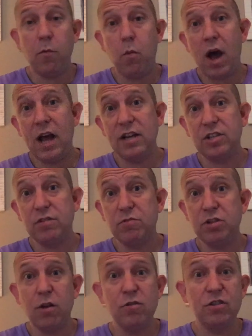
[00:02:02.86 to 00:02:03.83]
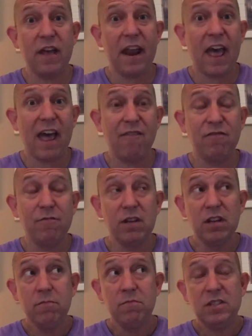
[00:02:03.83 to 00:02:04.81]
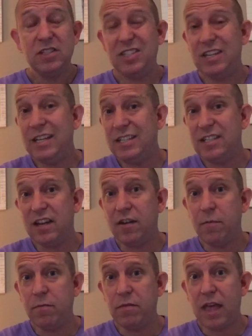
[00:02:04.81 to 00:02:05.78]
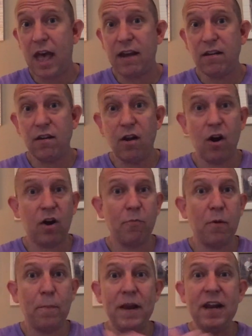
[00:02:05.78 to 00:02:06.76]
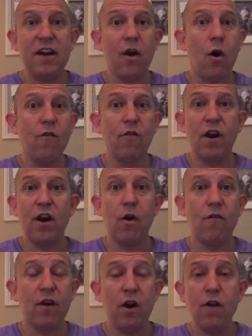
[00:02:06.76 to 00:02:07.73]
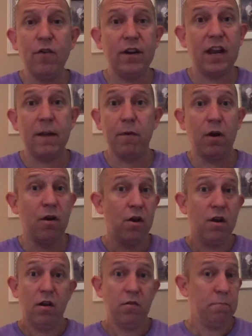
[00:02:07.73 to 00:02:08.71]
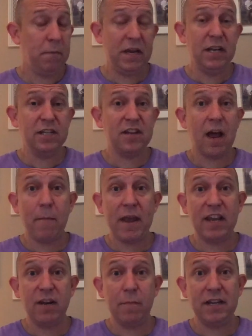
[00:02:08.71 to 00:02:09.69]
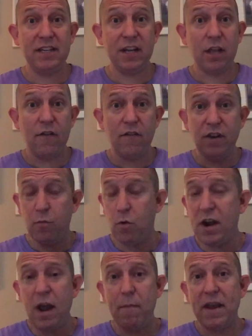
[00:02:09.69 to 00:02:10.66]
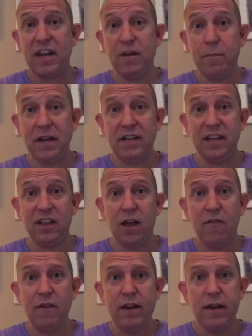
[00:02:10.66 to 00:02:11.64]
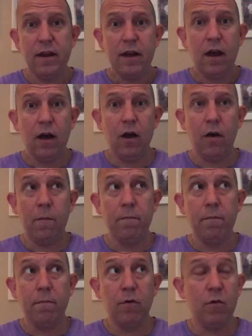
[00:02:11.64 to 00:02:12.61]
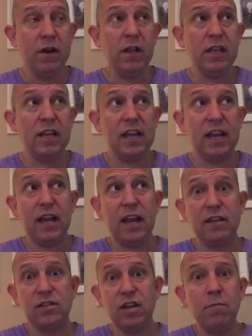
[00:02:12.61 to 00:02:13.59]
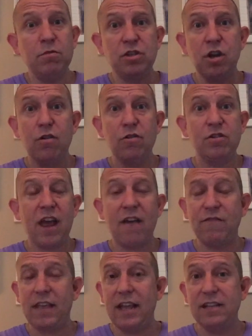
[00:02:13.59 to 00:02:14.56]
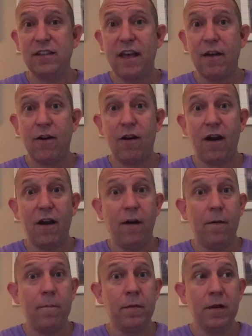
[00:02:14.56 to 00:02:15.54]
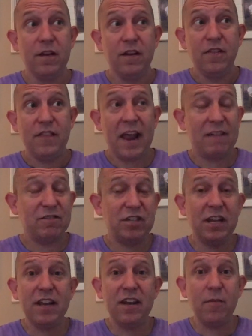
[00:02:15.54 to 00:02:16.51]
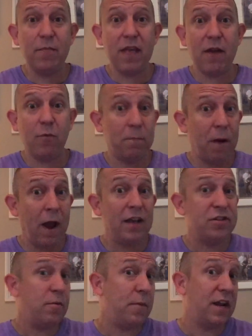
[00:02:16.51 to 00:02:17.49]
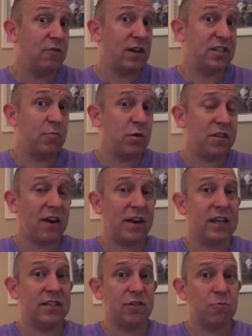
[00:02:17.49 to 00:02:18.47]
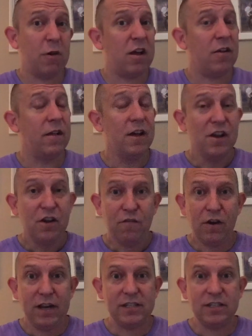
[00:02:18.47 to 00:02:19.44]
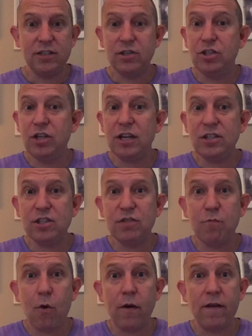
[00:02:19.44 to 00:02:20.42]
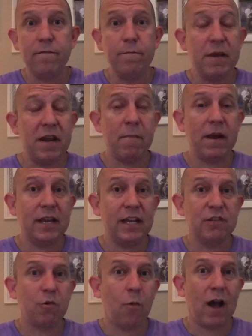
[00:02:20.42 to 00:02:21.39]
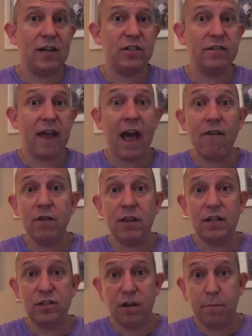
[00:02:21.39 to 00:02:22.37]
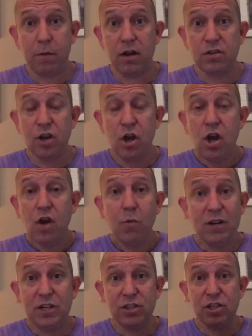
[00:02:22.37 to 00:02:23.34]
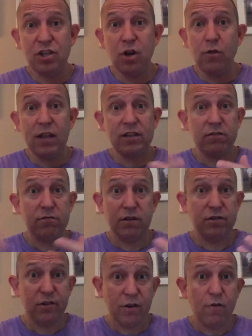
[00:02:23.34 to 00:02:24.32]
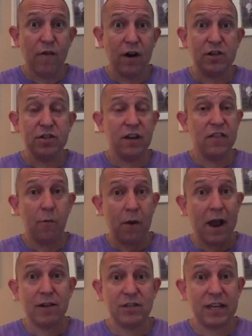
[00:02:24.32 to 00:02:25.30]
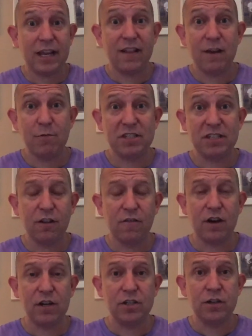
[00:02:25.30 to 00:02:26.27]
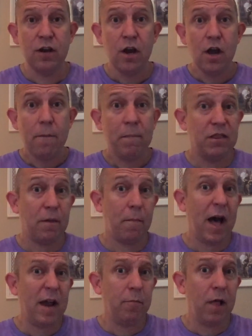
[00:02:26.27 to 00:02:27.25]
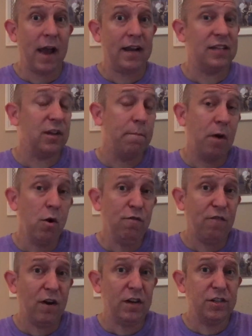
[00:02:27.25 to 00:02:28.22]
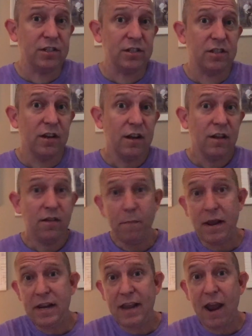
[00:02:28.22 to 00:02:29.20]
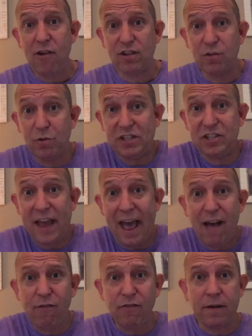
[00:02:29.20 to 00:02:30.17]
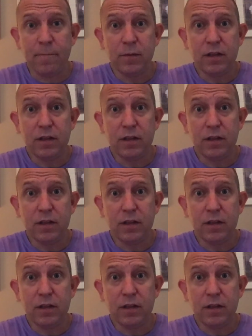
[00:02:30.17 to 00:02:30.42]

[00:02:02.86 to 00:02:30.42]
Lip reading: watch shows that have sins in them that are repeated over and over and over again, but media's not making a big deal of it, and we're not making a big deal of it. But really, some shows have things that are that have sin in them that we probably should be addressing with our kids as well. For instance, just this morning, me and my kids were watching Alvin and the Chipmunks, which is a show there's a new version, and then when I was a kid, there was still a version. But the bottom line is, in both versions, the main character, which is Alvin,